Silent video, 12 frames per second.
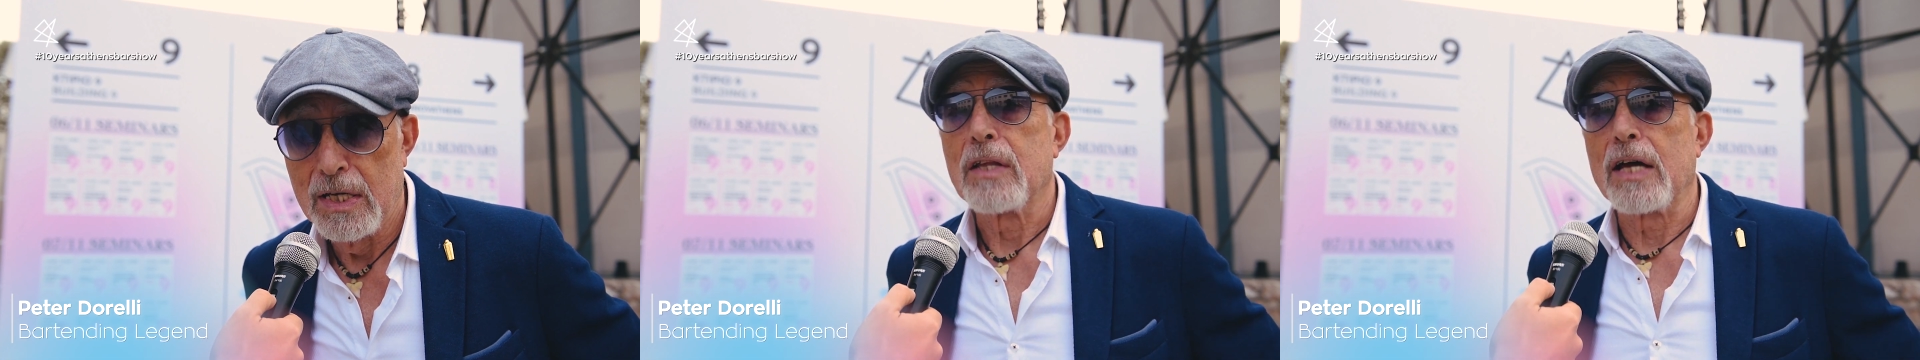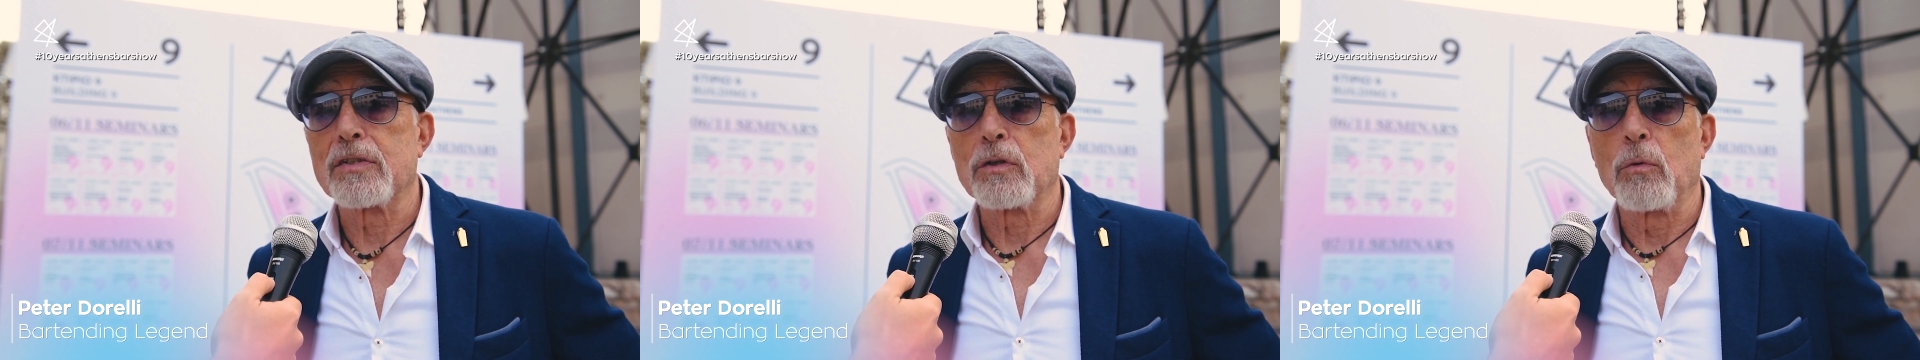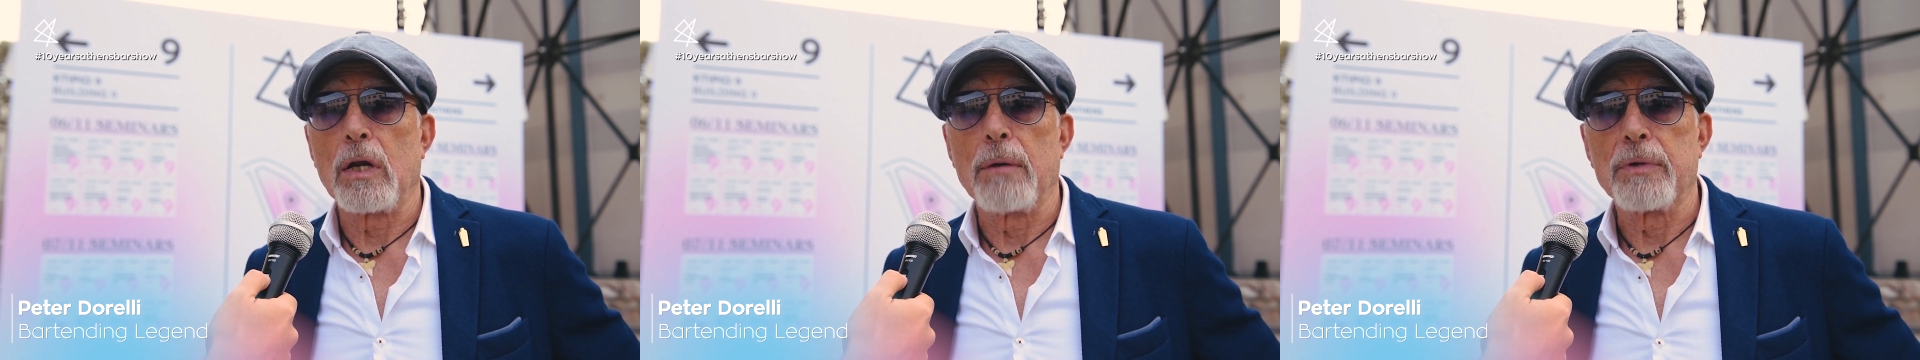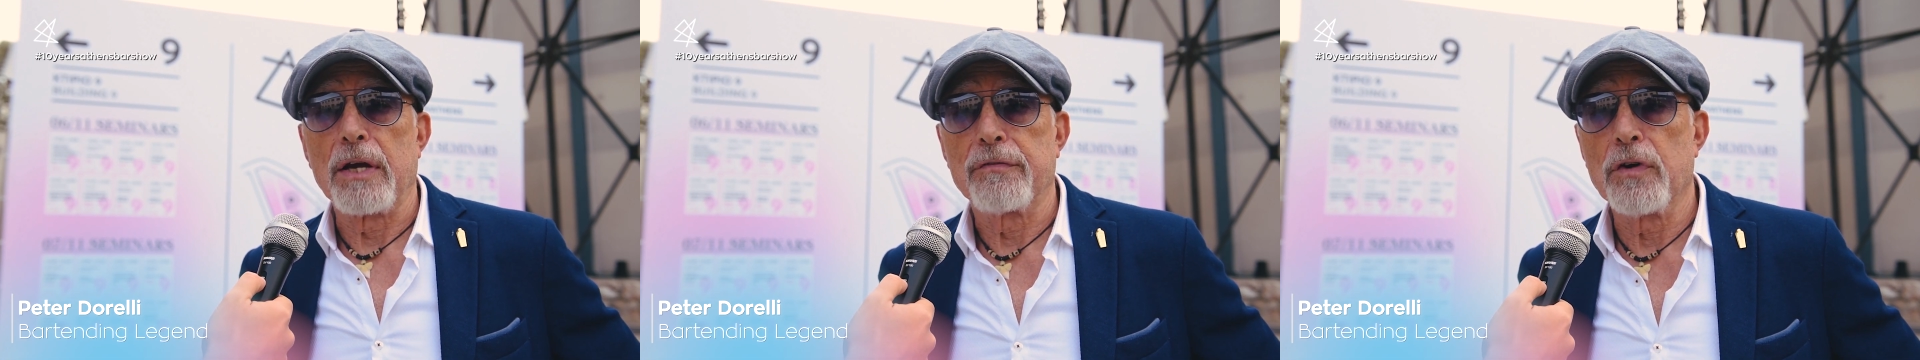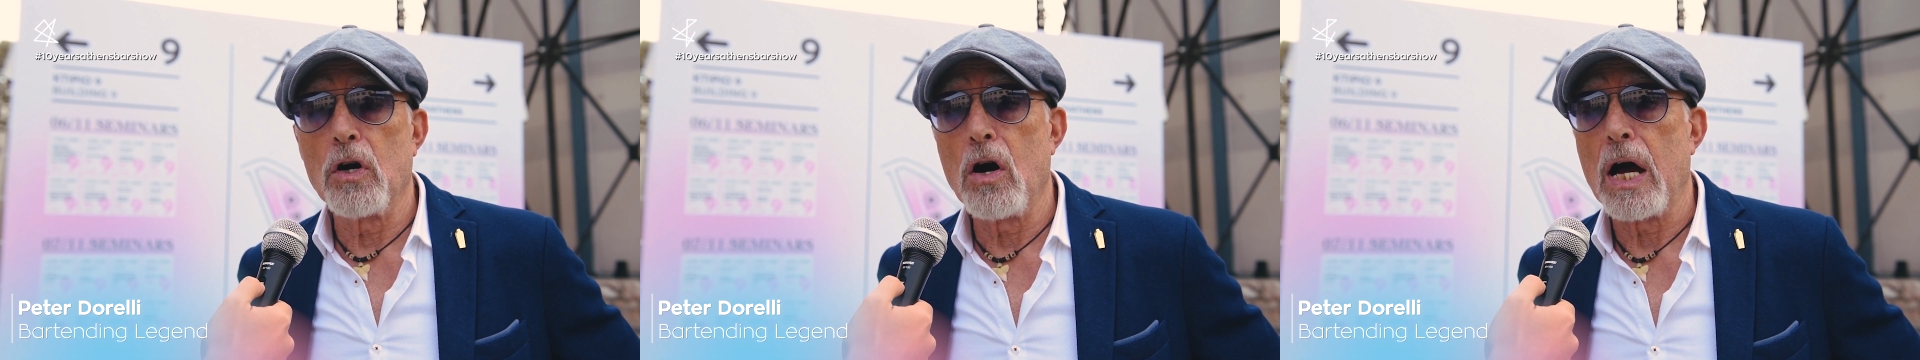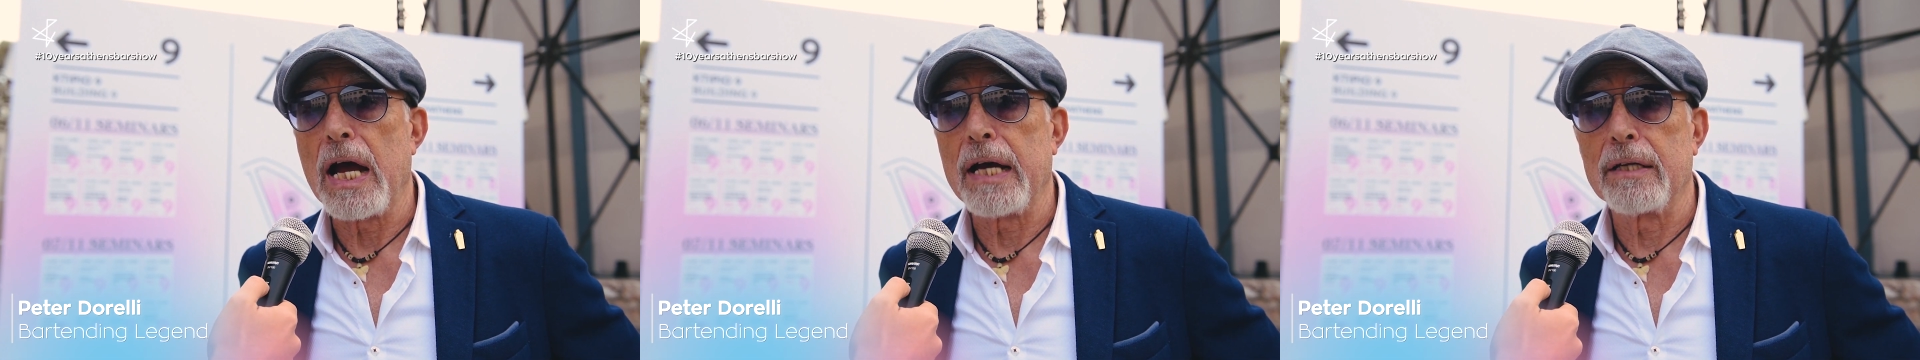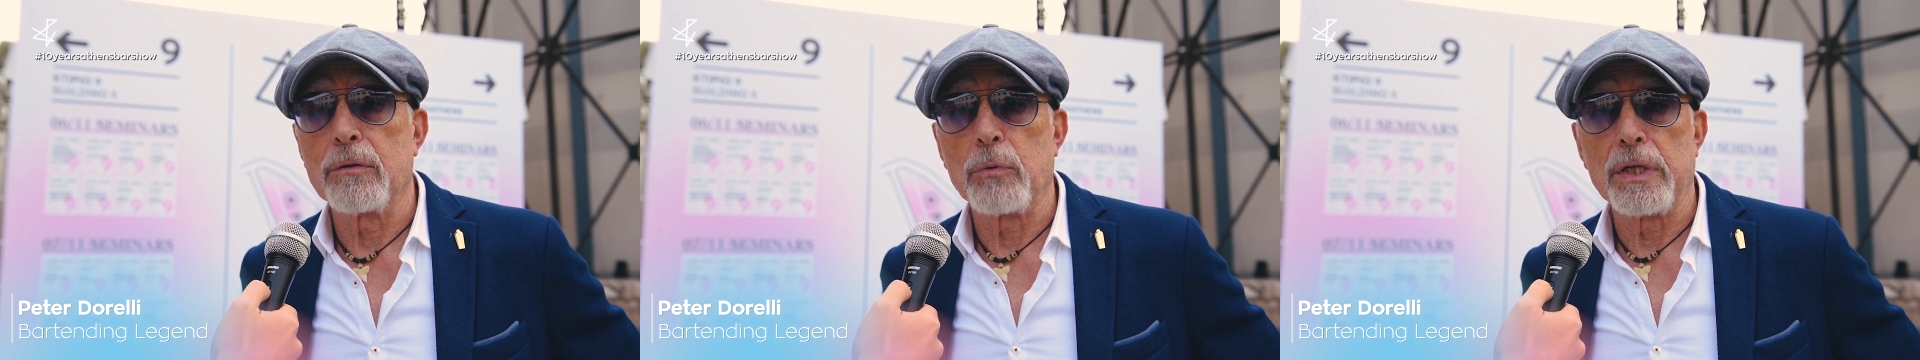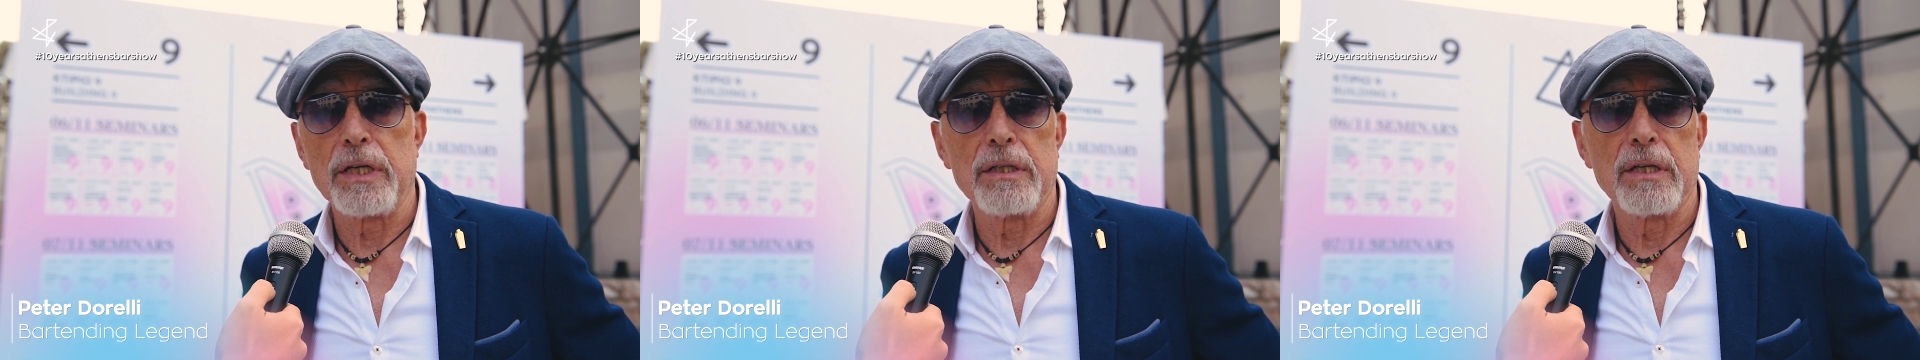That's what I'm here for. And
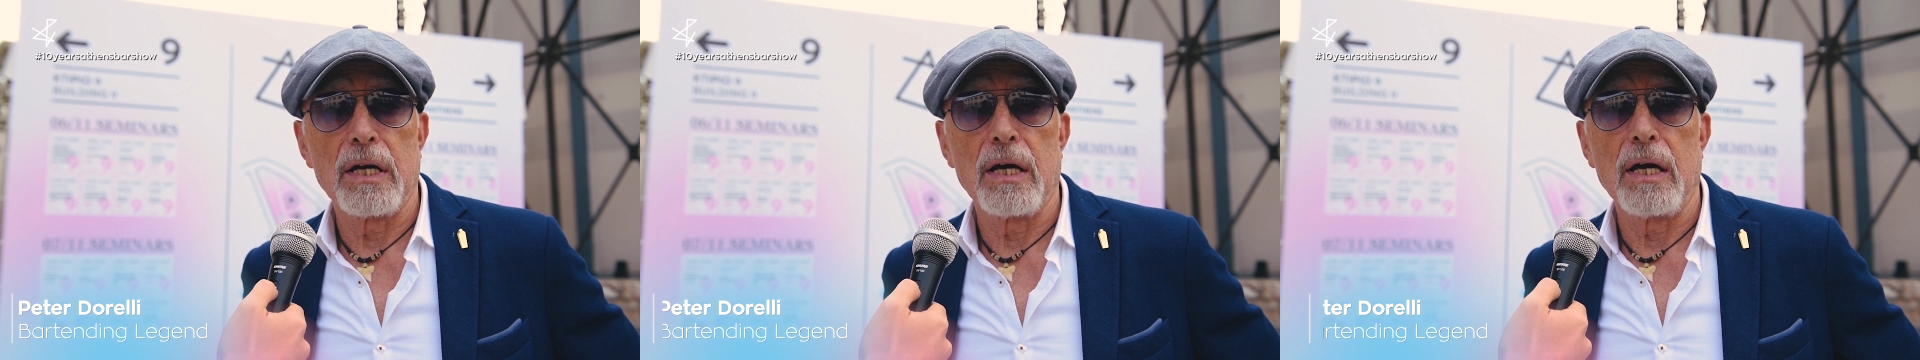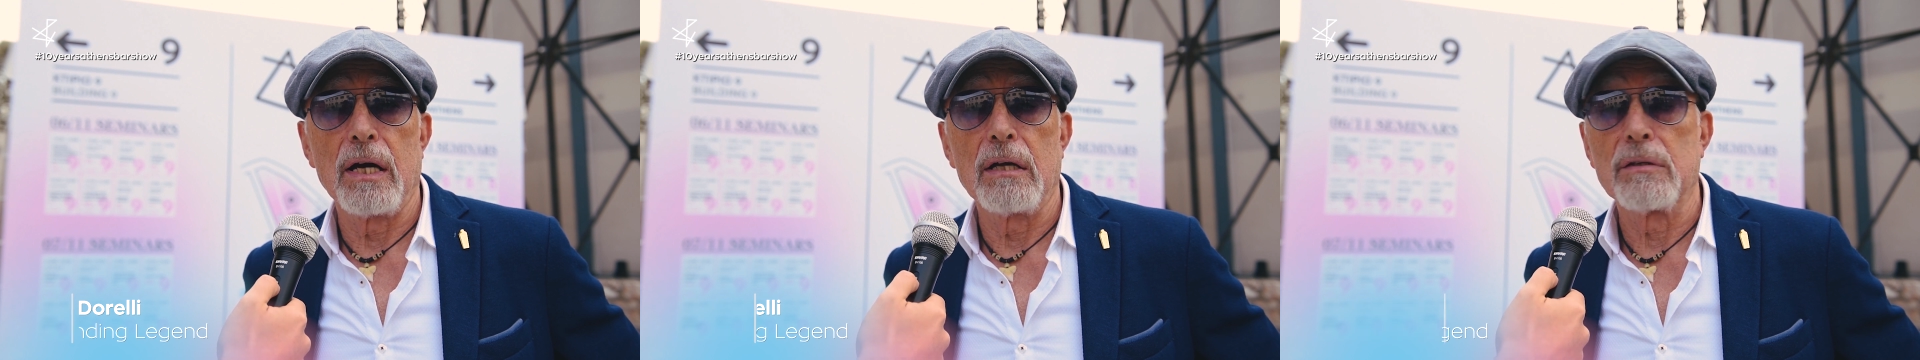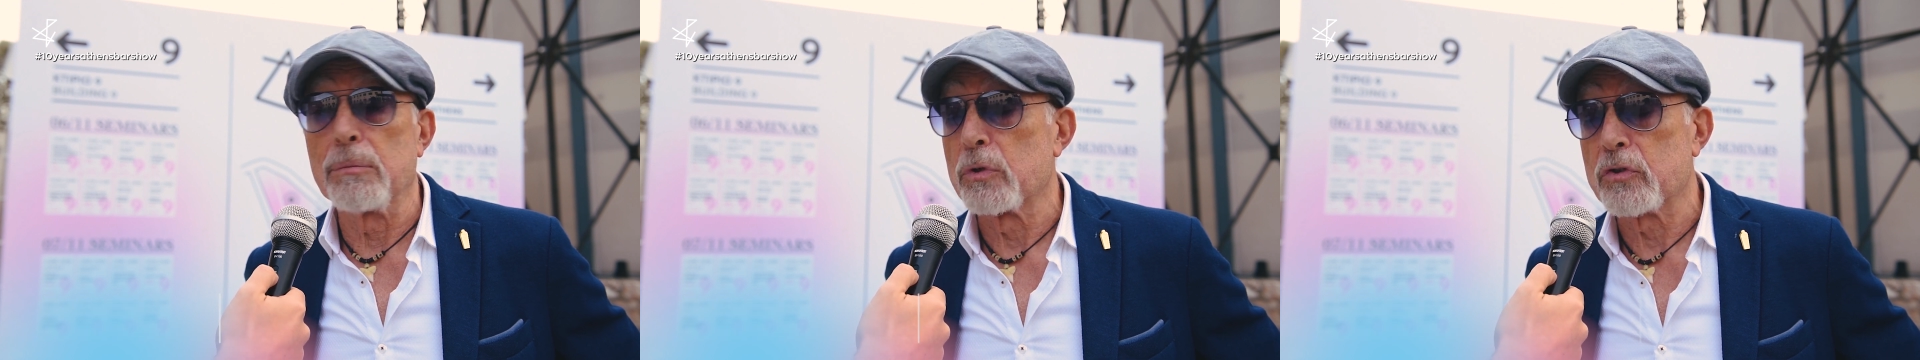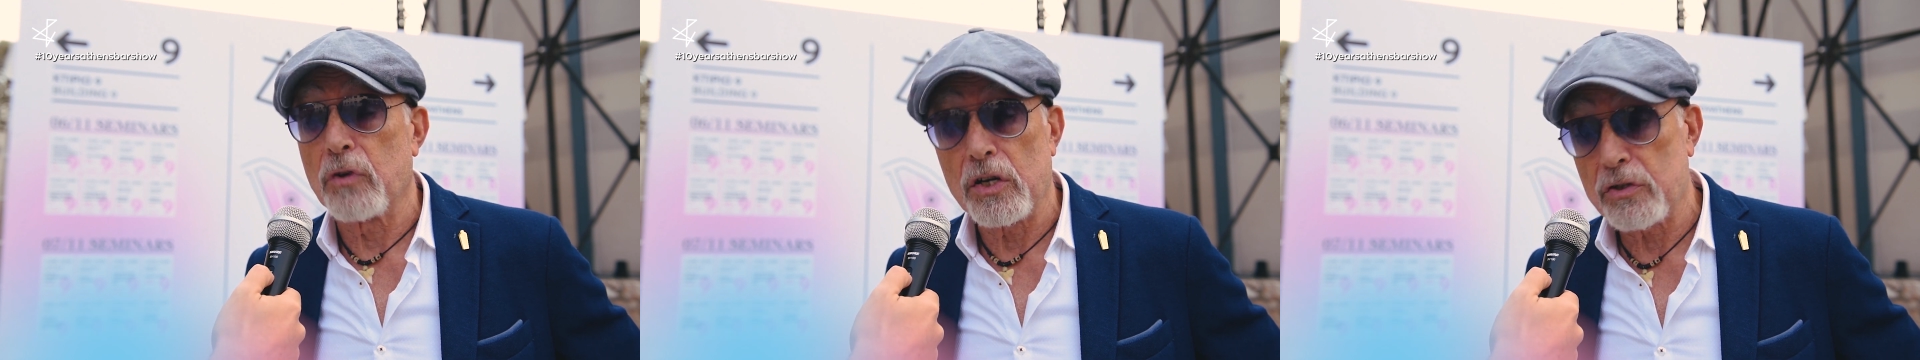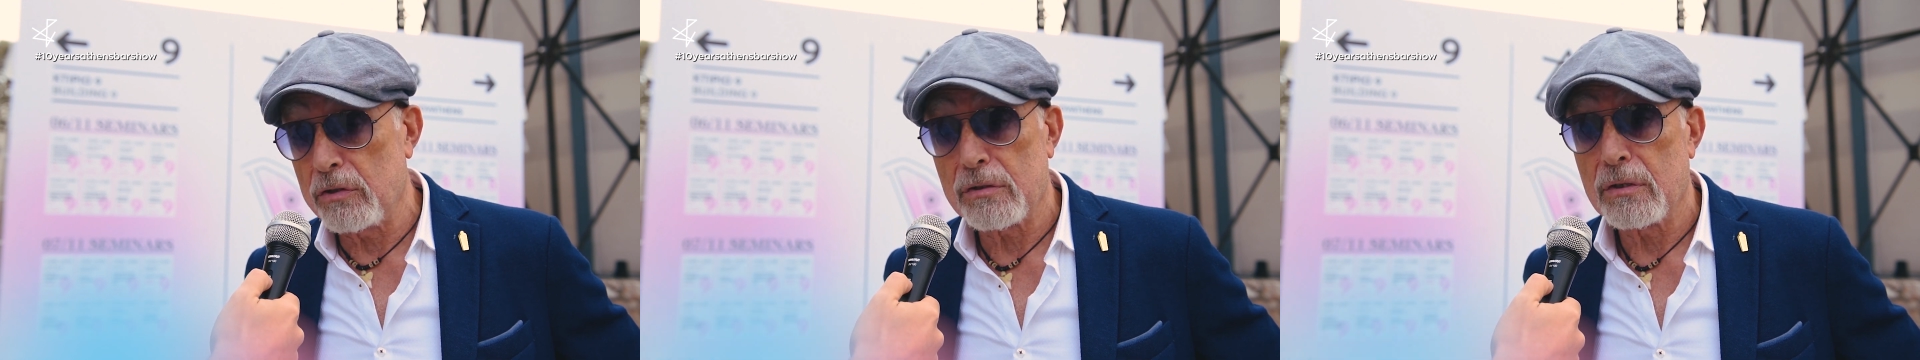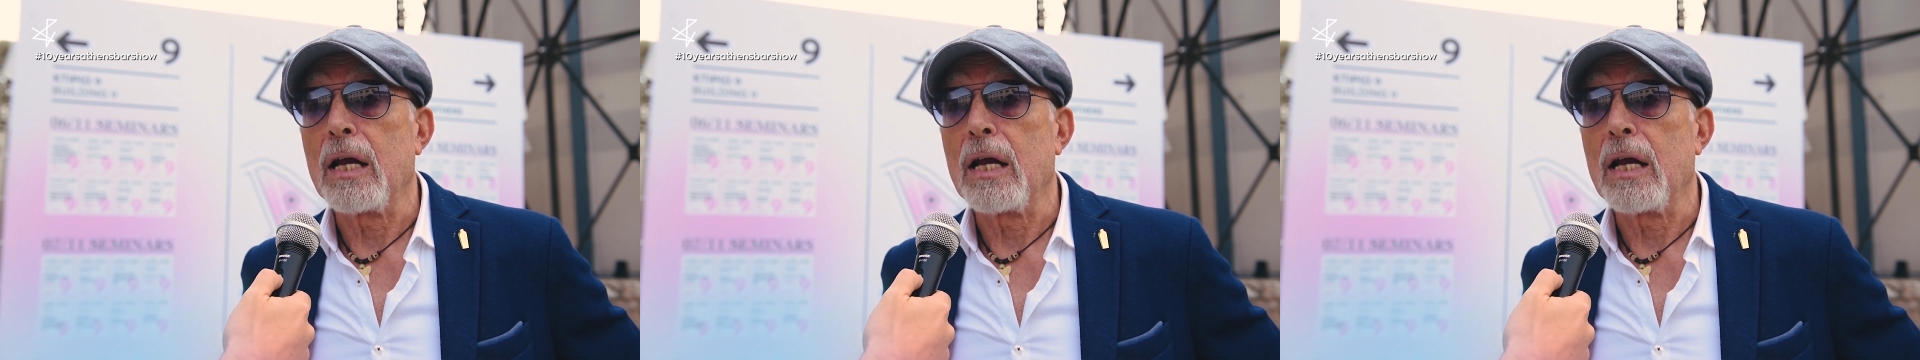we did uh, a demonstration,